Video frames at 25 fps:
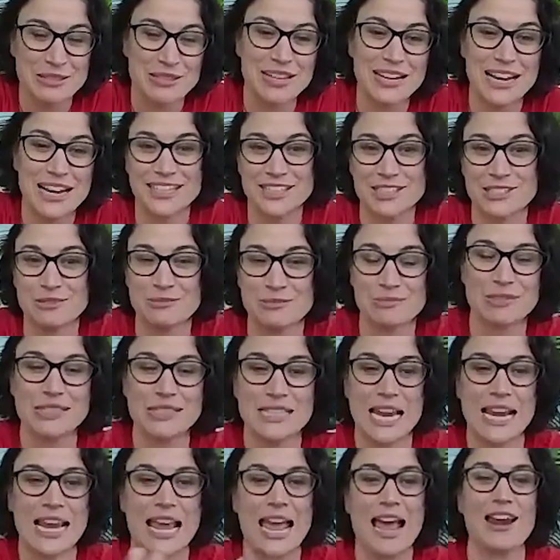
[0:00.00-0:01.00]
the less you
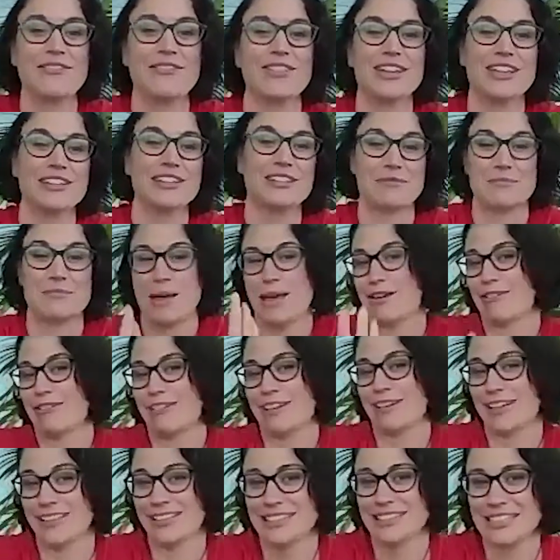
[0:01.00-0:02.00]
take out of it, the better
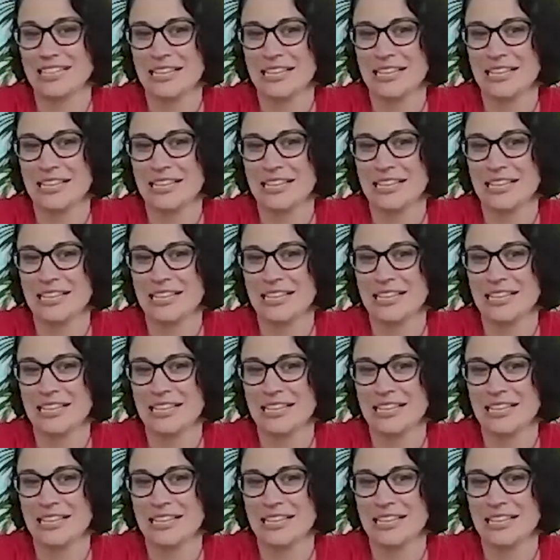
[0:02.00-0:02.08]
it is.